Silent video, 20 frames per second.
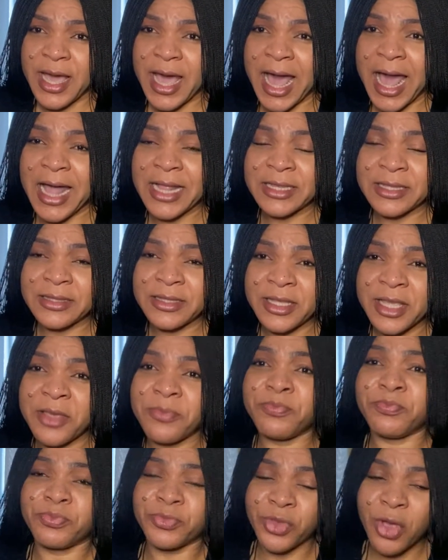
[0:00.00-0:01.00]
and
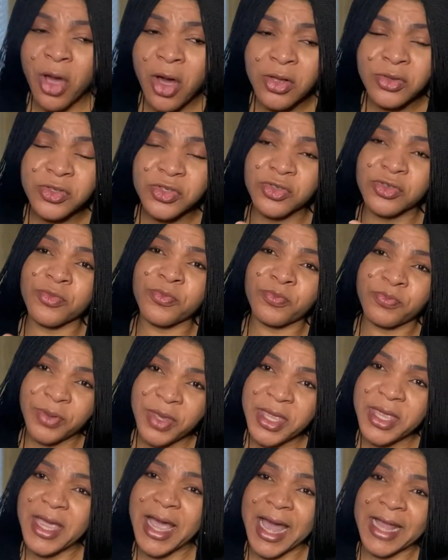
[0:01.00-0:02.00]
it turns to
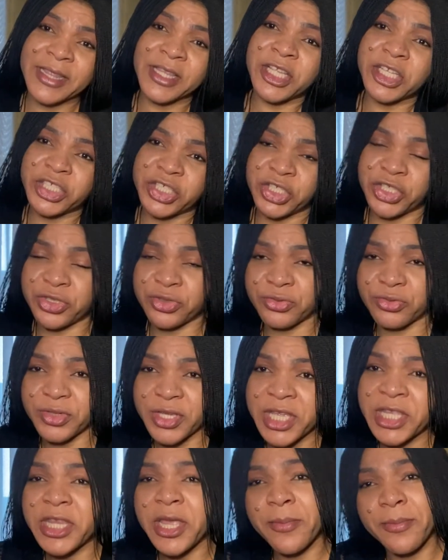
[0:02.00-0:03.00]
be an issue
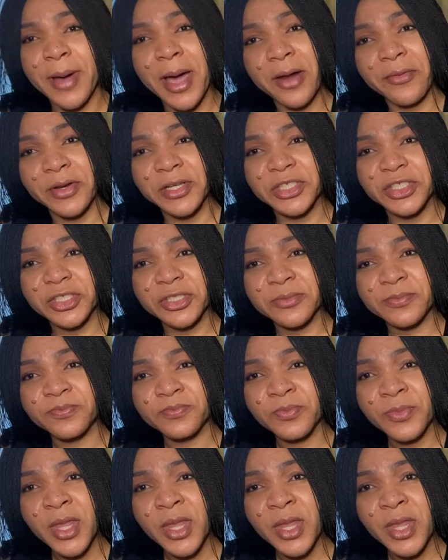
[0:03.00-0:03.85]
in a marriage.